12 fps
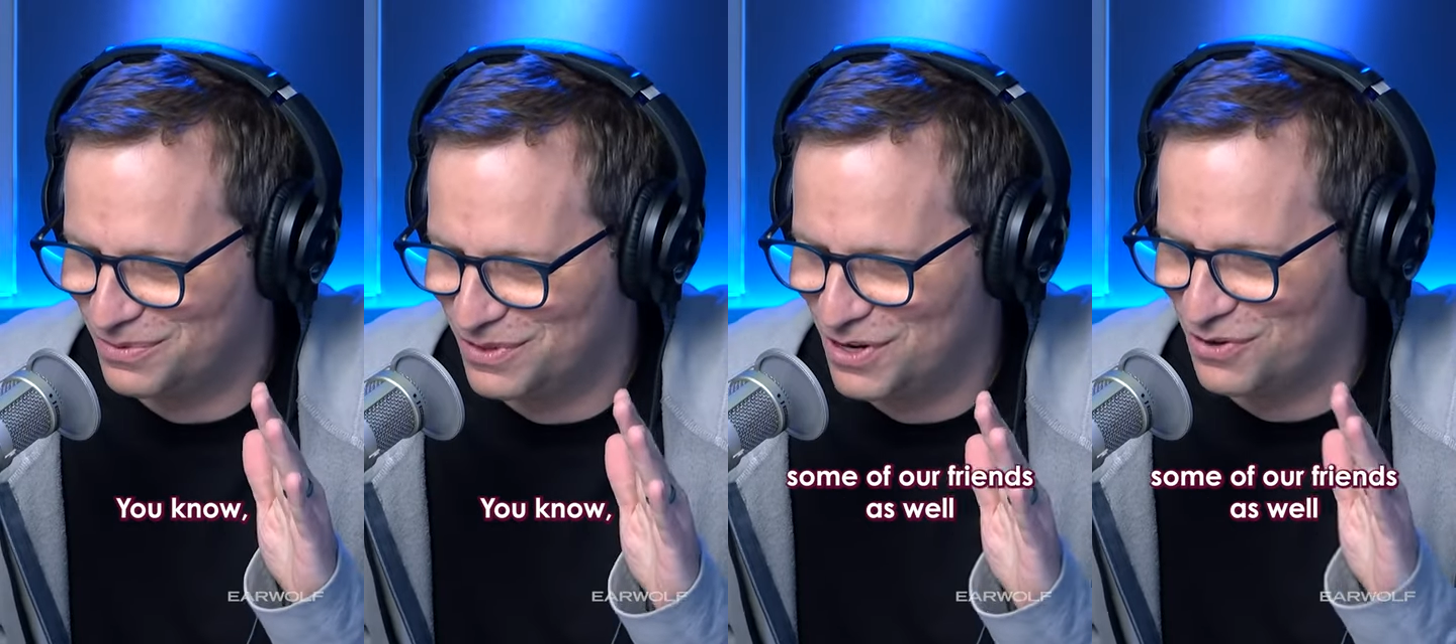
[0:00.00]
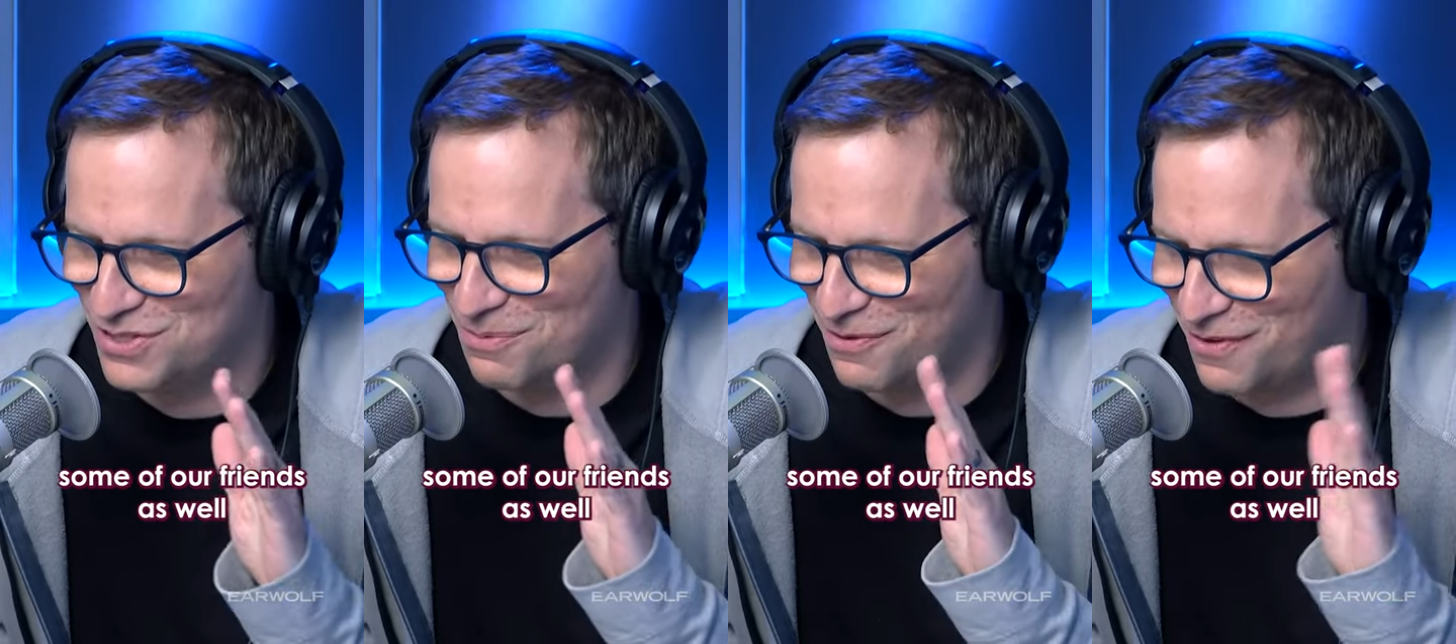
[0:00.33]
you know,
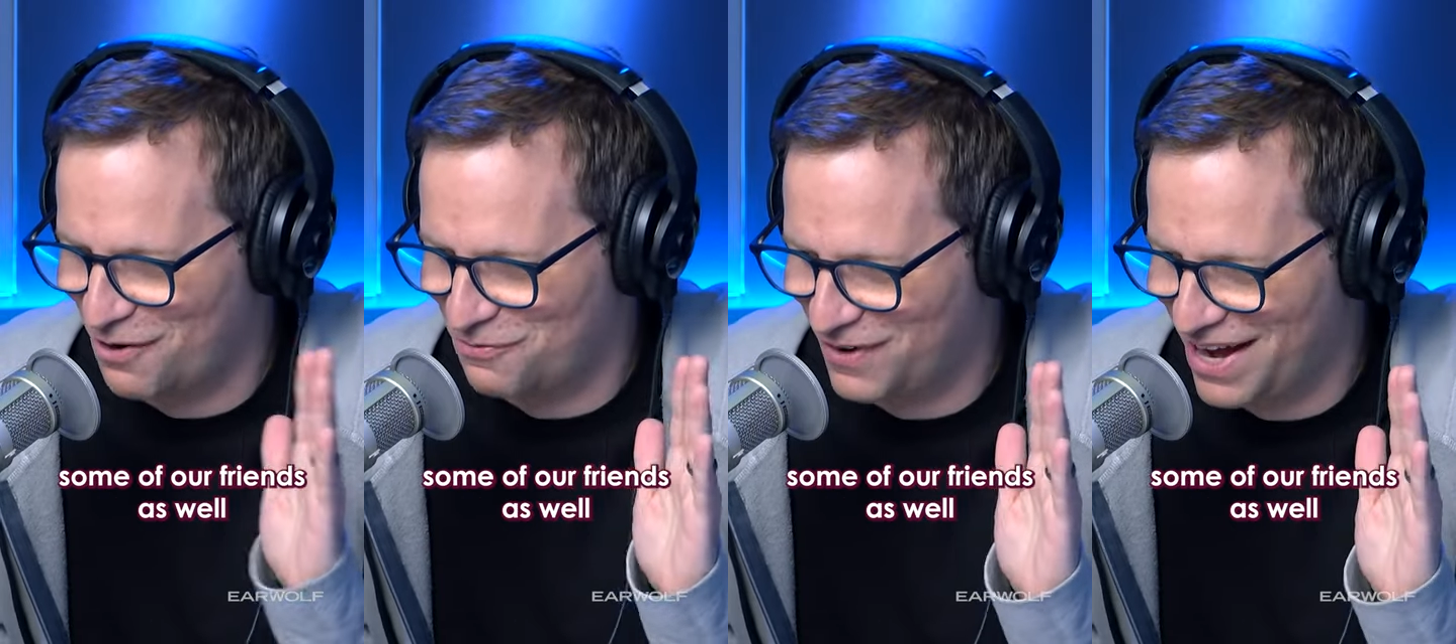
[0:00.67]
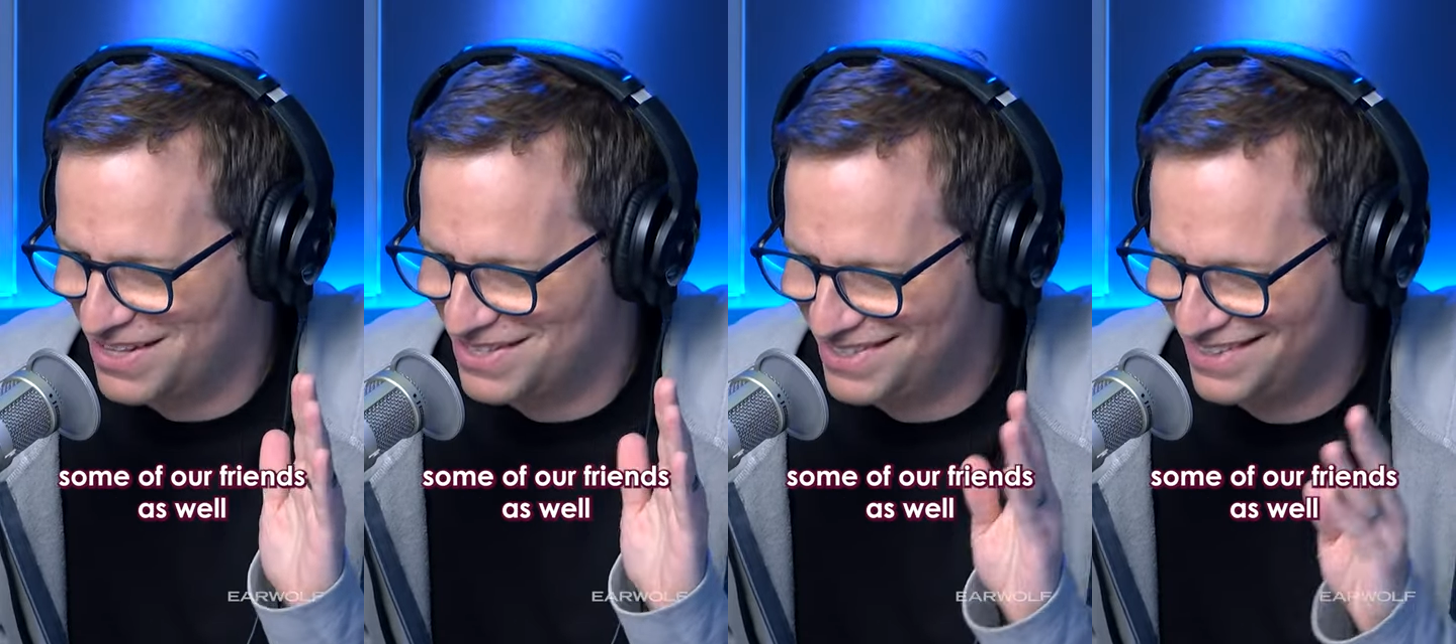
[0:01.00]
some of our
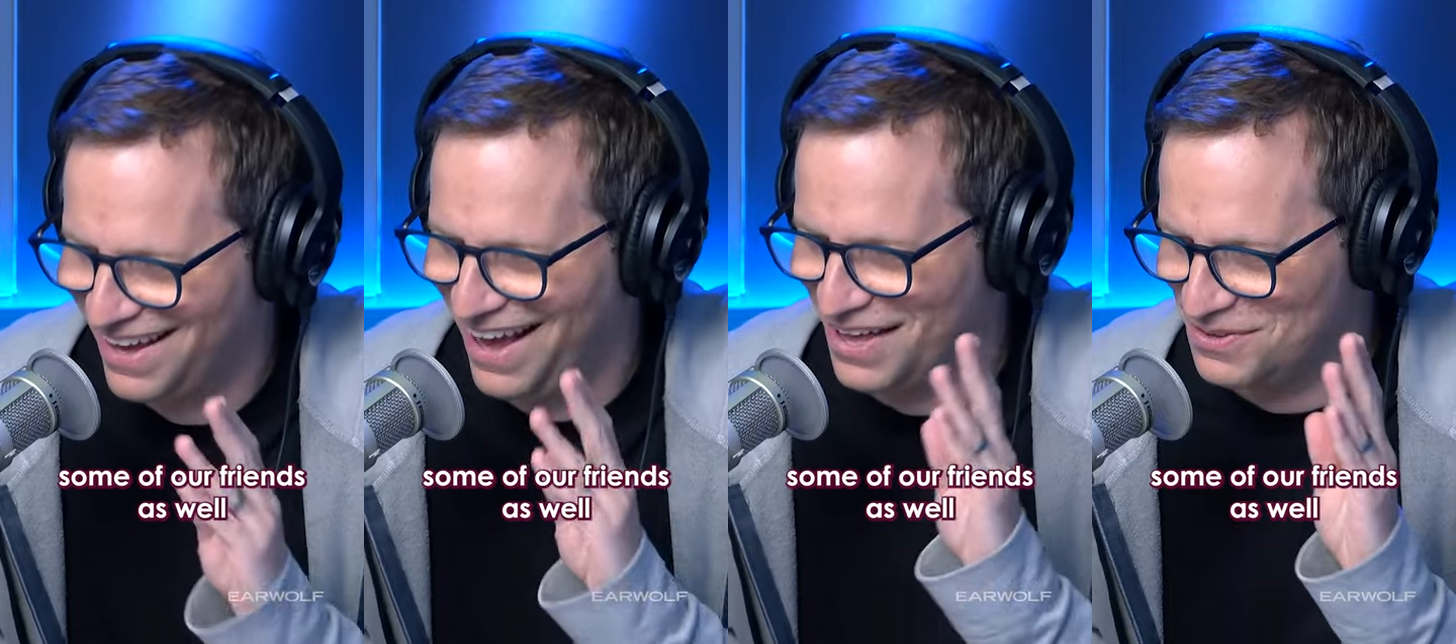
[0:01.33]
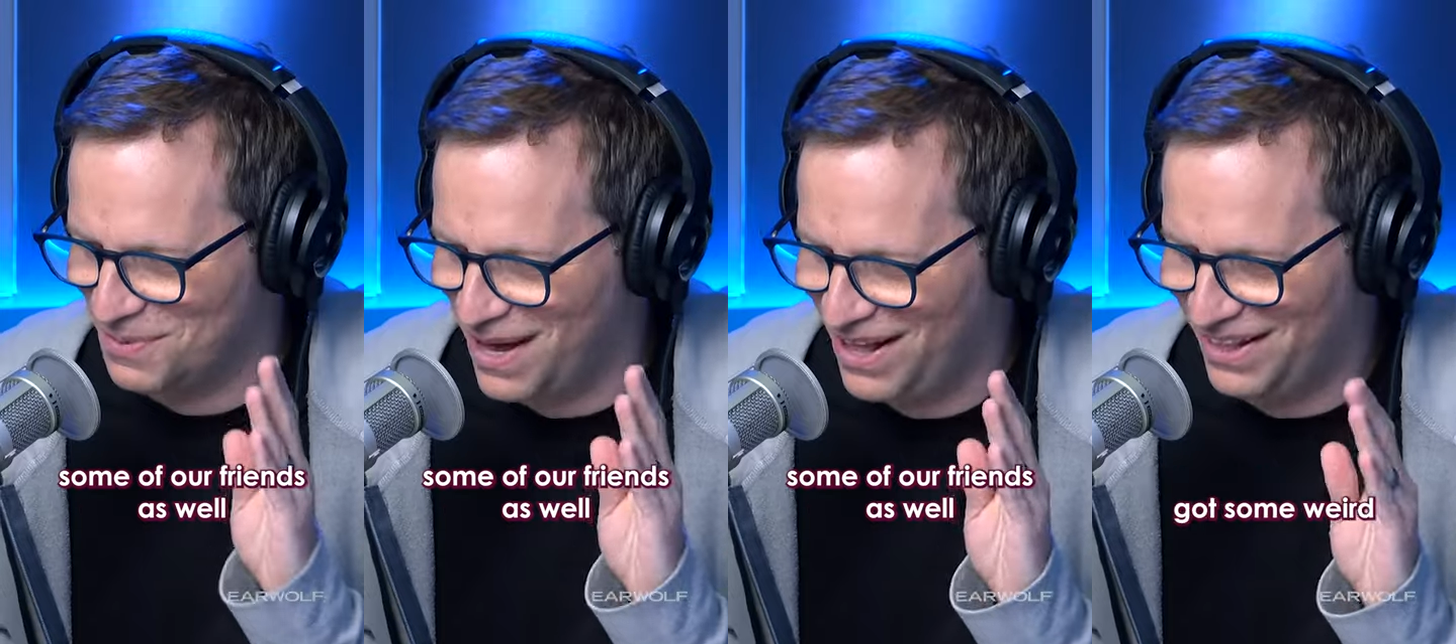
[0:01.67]
friends as
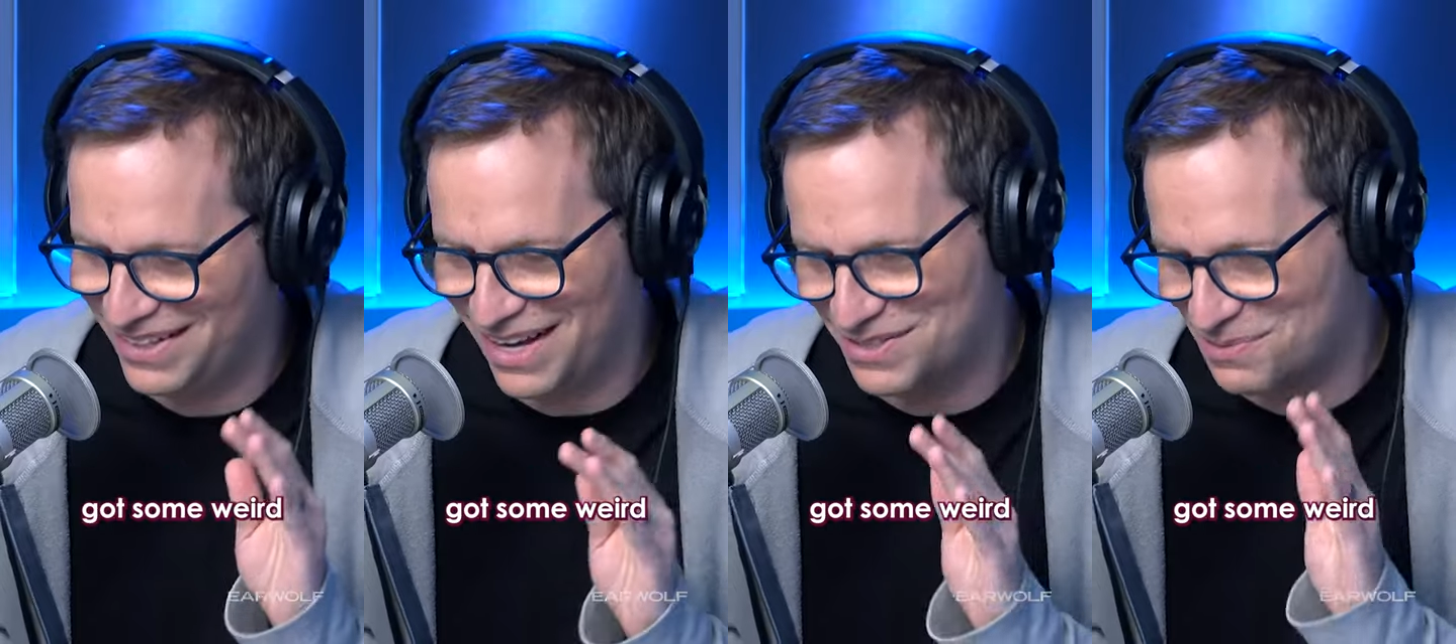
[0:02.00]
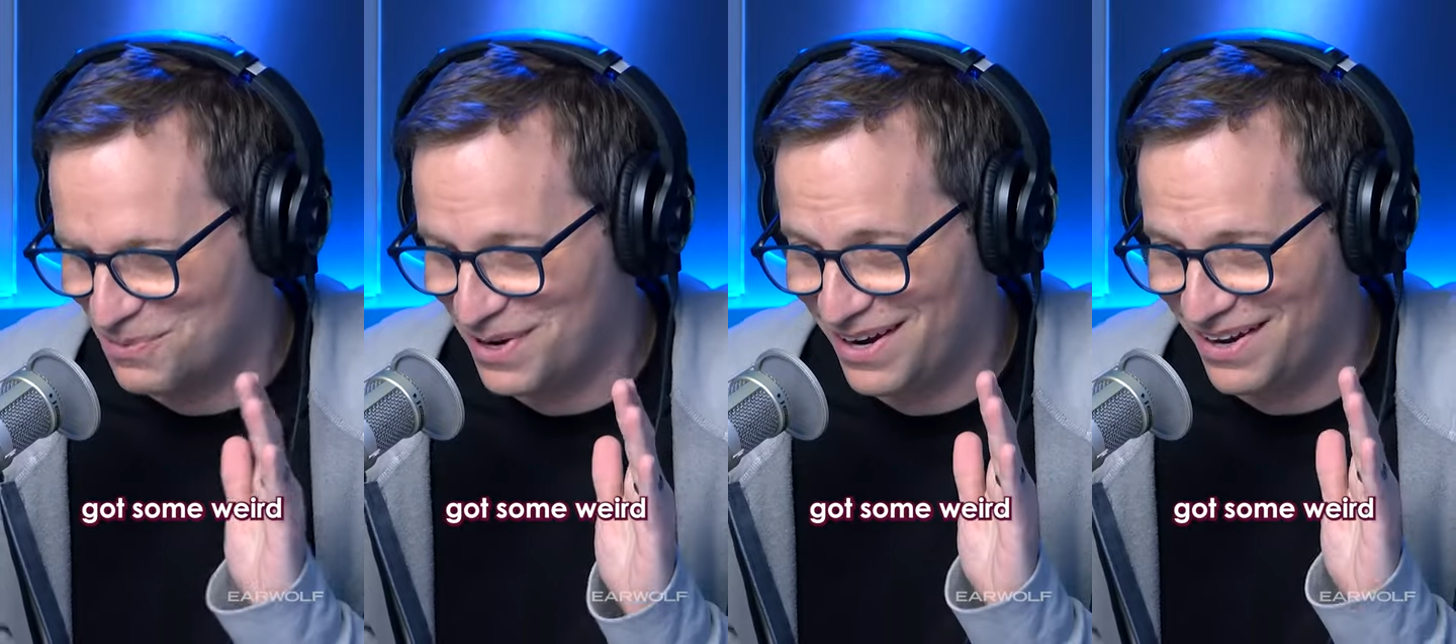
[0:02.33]
yeah. well got some
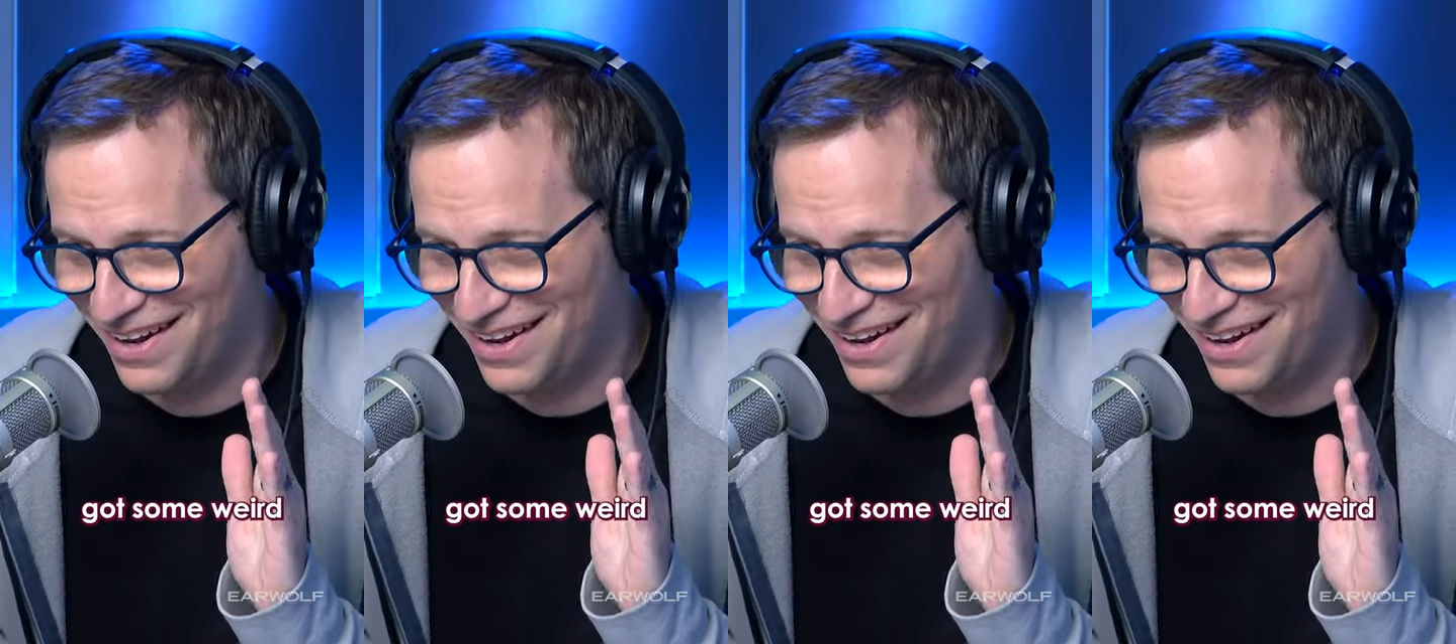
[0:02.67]
weird.